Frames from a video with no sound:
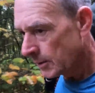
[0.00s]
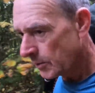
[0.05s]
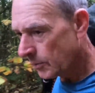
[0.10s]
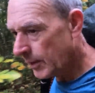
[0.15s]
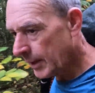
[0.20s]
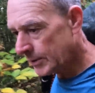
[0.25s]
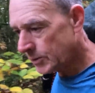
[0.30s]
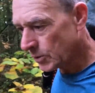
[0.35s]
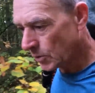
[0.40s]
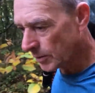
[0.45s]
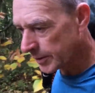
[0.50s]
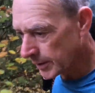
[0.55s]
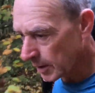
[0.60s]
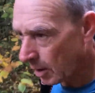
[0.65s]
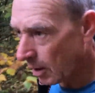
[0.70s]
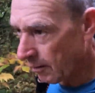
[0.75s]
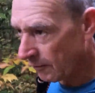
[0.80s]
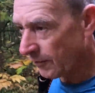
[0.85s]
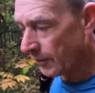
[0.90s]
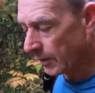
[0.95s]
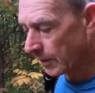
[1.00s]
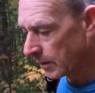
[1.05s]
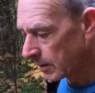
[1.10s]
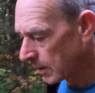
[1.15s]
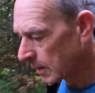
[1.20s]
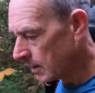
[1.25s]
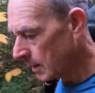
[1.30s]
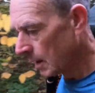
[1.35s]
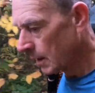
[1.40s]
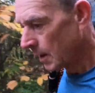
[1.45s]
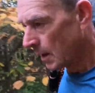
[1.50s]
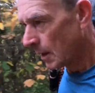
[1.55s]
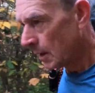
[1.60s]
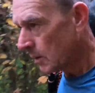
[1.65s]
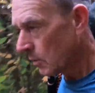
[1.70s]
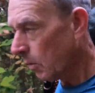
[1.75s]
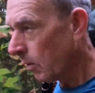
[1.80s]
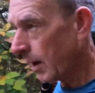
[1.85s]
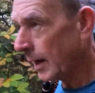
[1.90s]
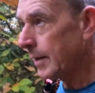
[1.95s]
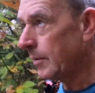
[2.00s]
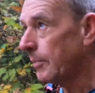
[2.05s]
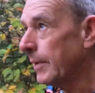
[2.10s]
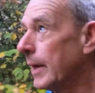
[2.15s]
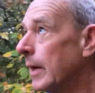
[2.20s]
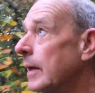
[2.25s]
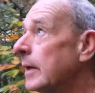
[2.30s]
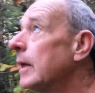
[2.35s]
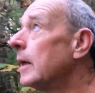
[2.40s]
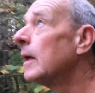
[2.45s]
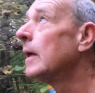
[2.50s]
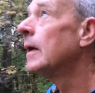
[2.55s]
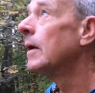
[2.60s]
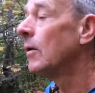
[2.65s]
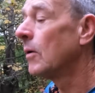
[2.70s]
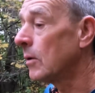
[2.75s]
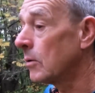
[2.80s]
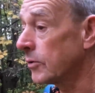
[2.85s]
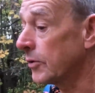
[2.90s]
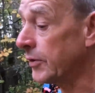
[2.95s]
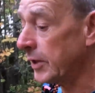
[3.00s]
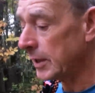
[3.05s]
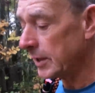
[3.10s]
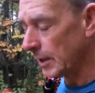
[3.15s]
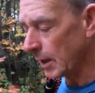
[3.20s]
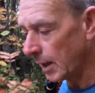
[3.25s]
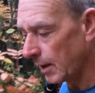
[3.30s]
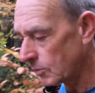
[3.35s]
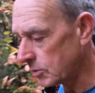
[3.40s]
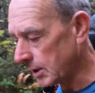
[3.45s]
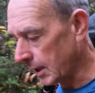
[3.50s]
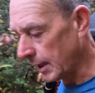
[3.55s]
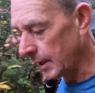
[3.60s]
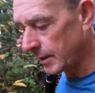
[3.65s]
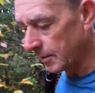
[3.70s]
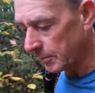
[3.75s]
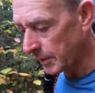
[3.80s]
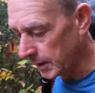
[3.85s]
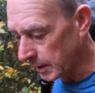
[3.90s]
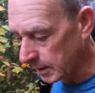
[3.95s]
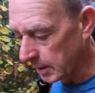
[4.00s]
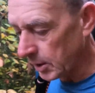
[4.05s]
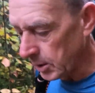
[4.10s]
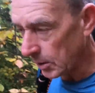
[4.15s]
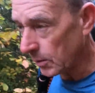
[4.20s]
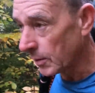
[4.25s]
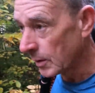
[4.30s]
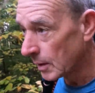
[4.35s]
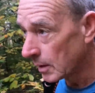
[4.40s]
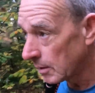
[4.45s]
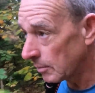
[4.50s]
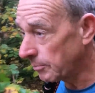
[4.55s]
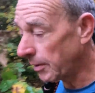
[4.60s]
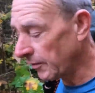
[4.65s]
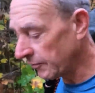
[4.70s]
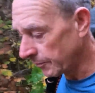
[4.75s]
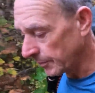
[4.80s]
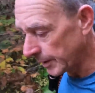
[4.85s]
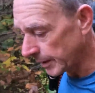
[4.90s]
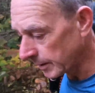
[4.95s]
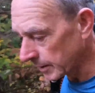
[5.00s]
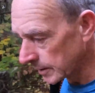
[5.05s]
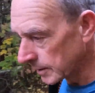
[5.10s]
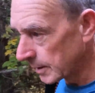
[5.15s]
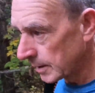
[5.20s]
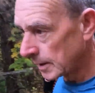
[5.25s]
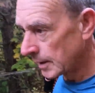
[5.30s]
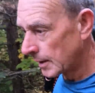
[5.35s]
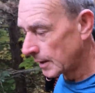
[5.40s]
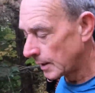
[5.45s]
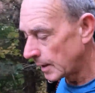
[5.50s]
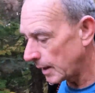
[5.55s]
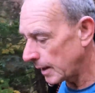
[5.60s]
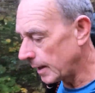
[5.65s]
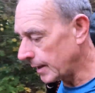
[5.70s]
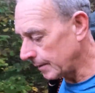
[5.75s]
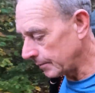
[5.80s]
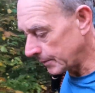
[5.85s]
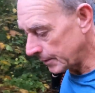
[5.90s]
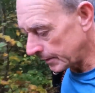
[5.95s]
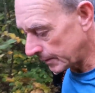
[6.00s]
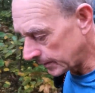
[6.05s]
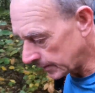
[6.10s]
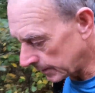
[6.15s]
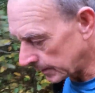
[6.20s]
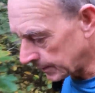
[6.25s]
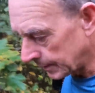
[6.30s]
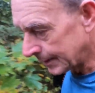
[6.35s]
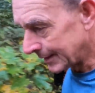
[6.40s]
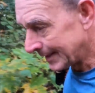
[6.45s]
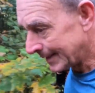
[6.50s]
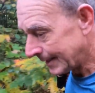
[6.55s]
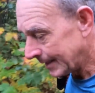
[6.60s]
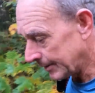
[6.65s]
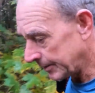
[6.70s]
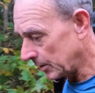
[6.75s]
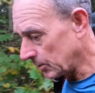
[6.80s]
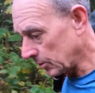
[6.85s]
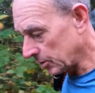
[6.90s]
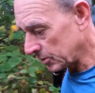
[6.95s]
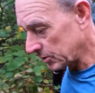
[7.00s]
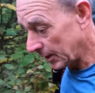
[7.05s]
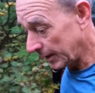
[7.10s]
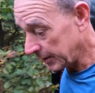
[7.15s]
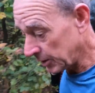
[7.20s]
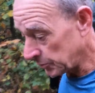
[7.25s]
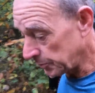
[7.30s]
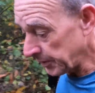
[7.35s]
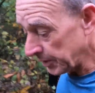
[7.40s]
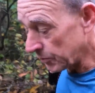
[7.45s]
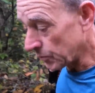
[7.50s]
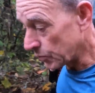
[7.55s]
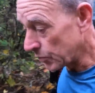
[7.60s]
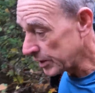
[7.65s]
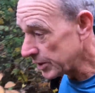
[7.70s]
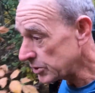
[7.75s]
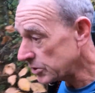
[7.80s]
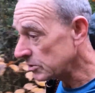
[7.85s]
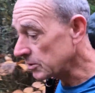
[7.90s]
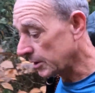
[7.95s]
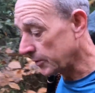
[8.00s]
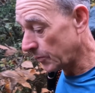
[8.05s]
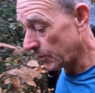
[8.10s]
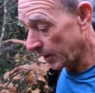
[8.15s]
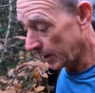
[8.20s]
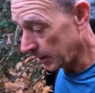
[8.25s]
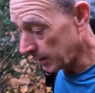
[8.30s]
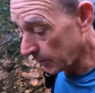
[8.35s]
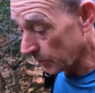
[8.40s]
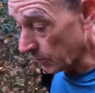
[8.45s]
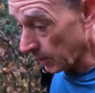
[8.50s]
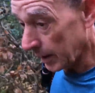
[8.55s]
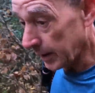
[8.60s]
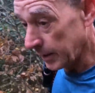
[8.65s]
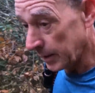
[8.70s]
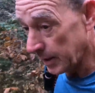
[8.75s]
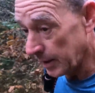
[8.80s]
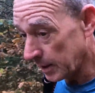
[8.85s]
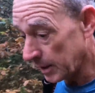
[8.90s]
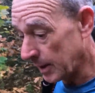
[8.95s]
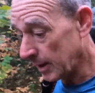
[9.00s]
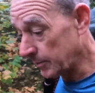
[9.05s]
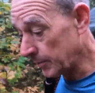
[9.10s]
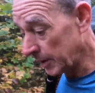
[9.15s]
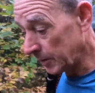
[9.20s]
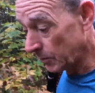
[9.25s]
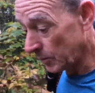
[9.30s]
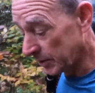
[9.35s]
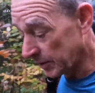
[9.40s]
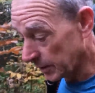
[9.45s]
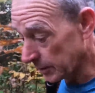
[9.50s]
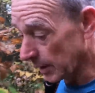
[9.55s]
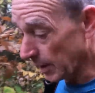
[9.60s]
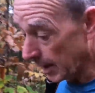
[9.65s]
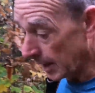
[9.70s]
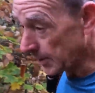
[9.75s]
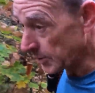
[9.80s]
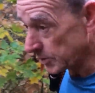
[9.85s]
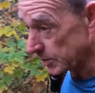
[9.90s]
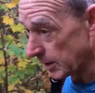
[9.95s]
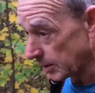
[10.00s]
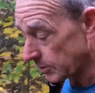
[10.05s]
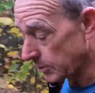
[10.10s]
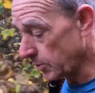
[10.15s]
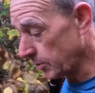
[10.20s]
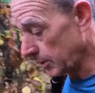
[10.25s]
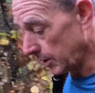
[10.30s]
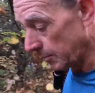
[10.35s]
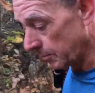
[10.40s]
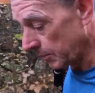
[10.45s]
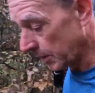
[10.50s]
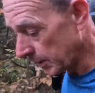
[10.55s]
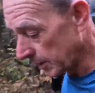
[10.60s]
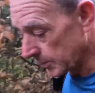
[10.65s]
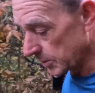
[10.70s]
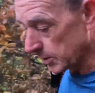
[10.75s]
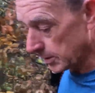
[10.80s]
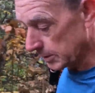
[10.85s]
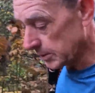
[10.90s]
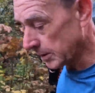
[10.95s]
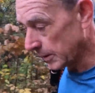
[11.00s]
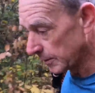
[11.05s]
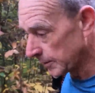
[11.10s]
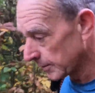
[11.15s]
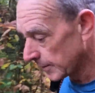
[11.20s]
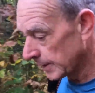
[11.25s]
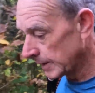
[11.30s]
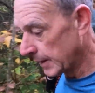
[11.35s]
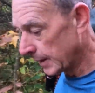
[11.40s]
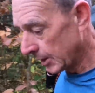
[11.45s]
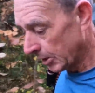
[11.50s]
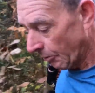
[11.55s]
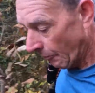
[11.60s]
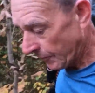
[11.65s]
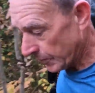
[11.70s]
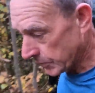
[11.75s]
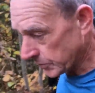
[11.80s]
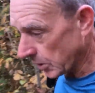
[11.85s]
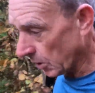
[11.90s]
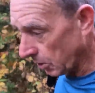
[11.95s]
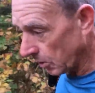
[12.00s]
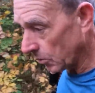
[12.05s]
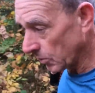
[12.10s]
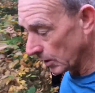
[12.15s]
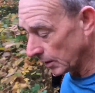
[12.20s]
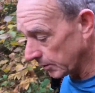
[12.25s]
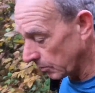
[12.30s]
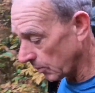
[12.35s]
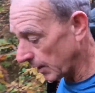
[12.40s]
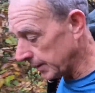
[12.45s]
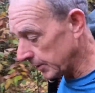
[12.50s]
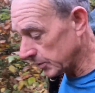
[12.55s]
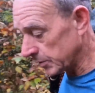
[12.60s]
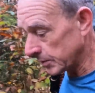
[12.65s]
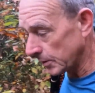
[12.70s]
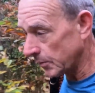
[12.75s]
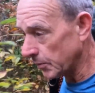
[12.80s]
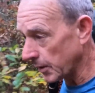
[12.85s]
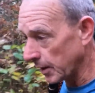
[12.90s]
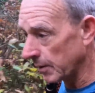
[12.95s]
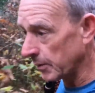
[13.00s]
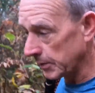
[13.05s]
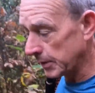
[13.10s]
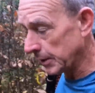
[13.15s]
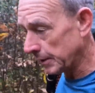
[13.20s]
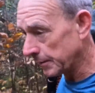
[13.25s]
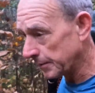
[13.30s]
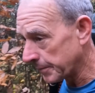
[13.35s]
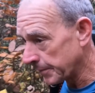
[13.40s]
the rain's holding off quite a bit. Well, thick clouds ahead of me here, above me. And it looks like it's been recently raining right here. I mean, within the last, say, 30 minutes, because it's totally wet as the ground.